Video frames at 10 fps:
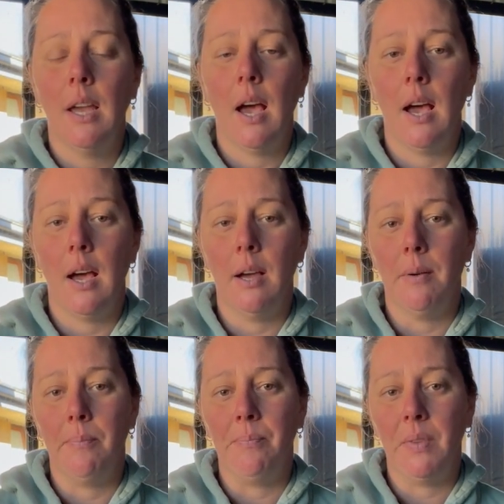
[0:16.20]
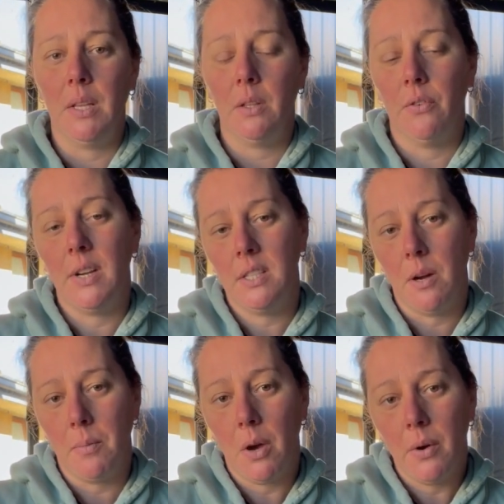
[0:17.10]
The reason
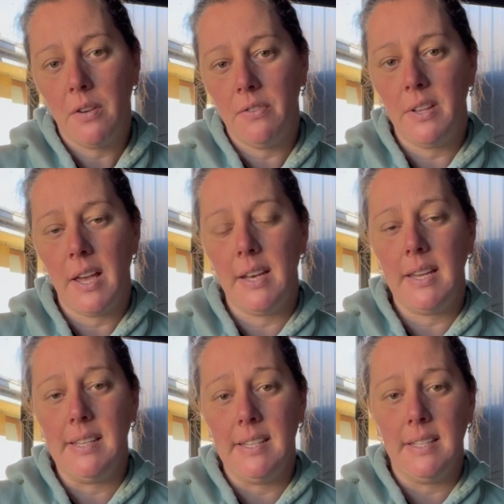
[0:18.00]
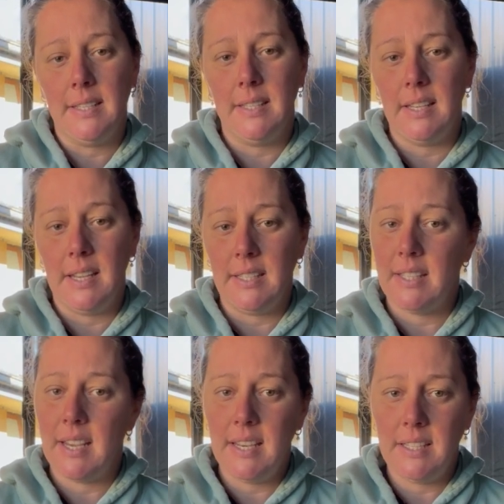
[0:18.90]
I'm going for that is it's
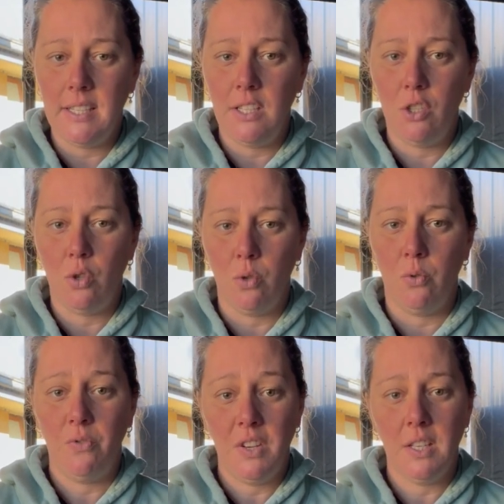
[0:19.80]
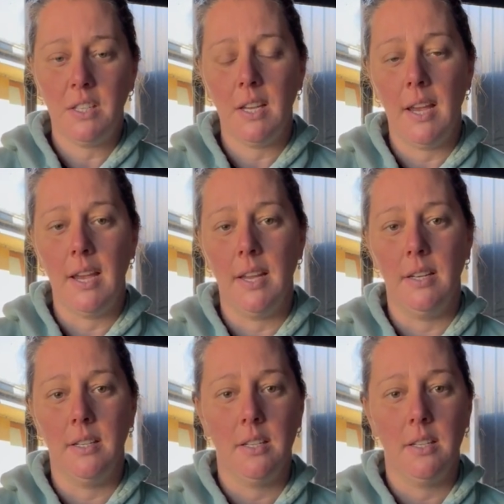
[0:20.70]
easy to fit, and